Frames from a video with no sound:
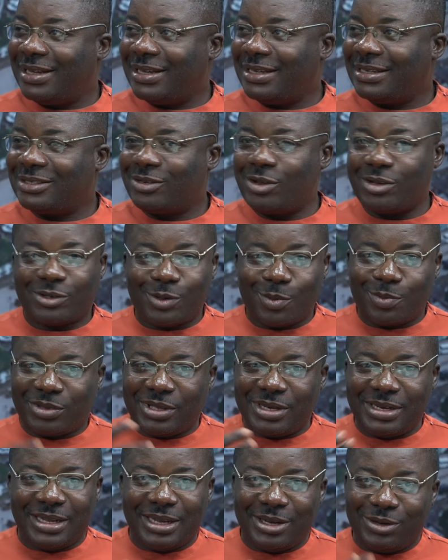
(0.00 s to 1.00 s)
It's not
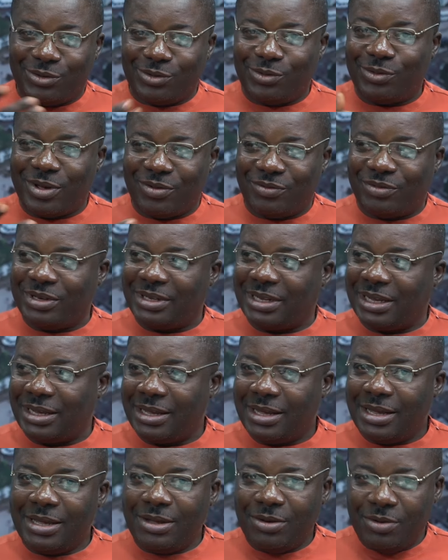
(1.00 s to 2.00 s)
something they do every day.